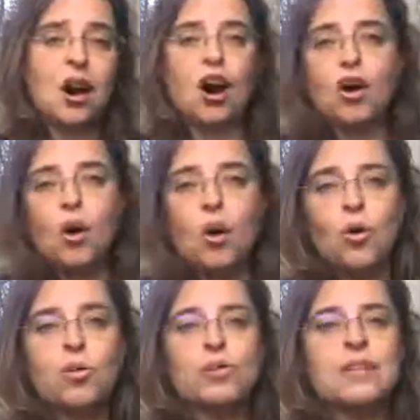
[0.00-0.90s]
our
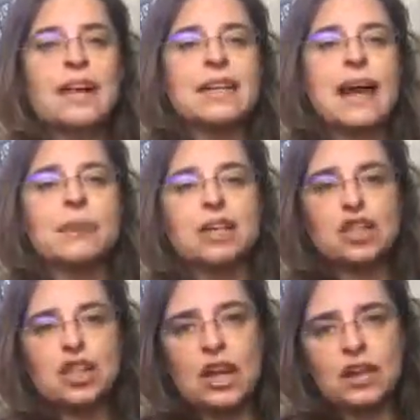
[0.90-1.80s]
whole dynamic
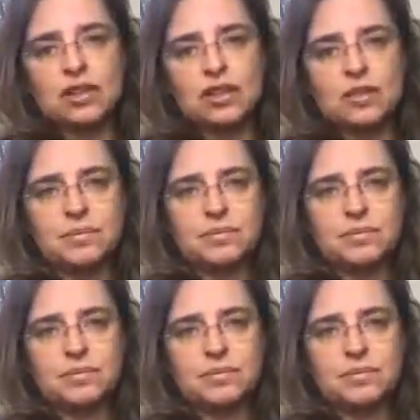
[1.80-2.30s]
changed.